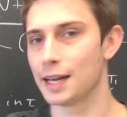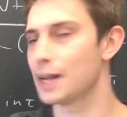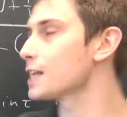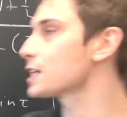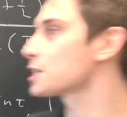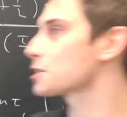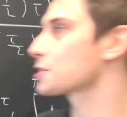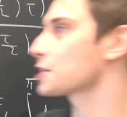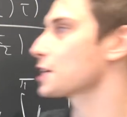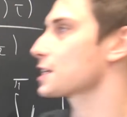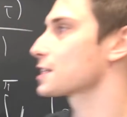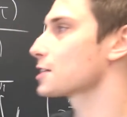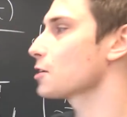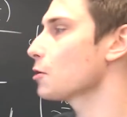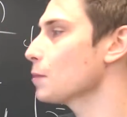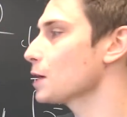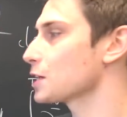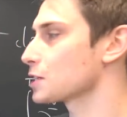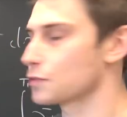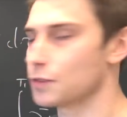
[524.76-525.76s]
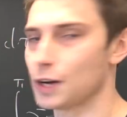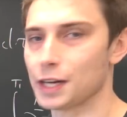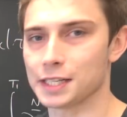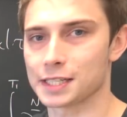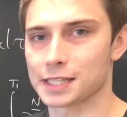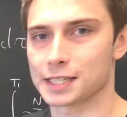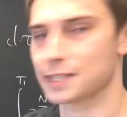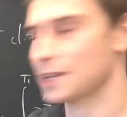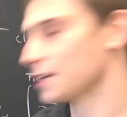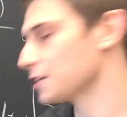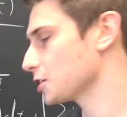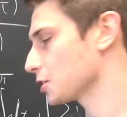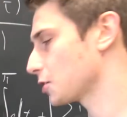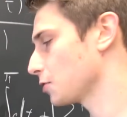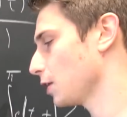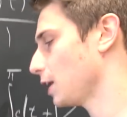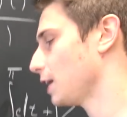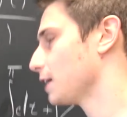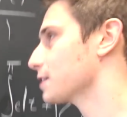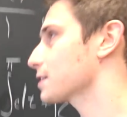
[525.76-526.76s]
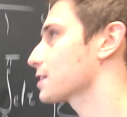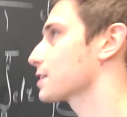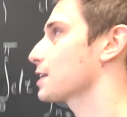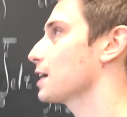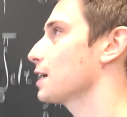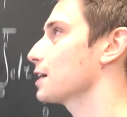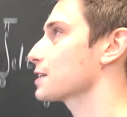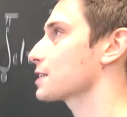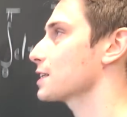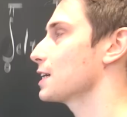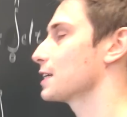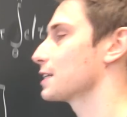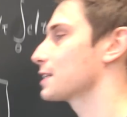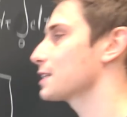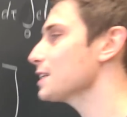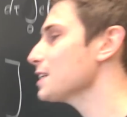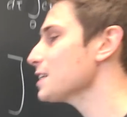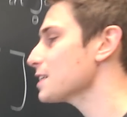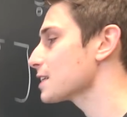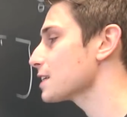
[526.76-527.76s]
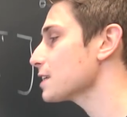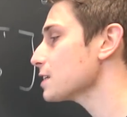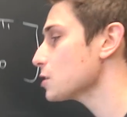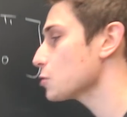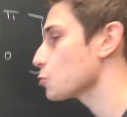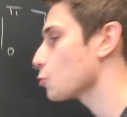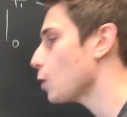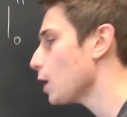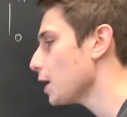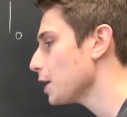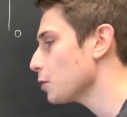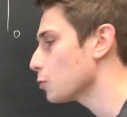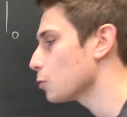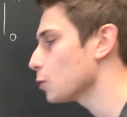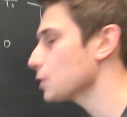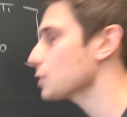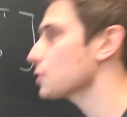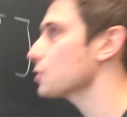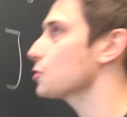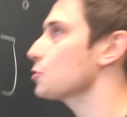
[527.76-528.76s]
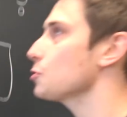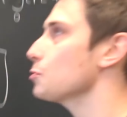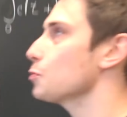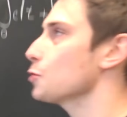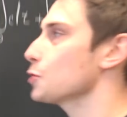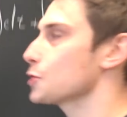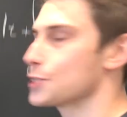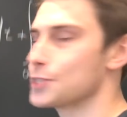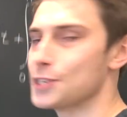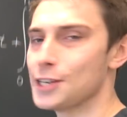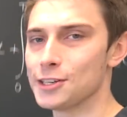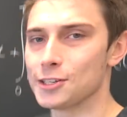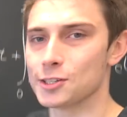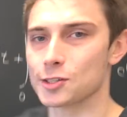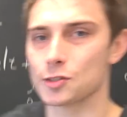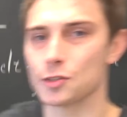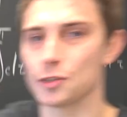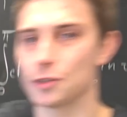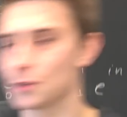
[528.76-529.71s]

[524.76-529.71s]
it's just so much fun, it's such a cool exercise, and this is why I wanted to present it to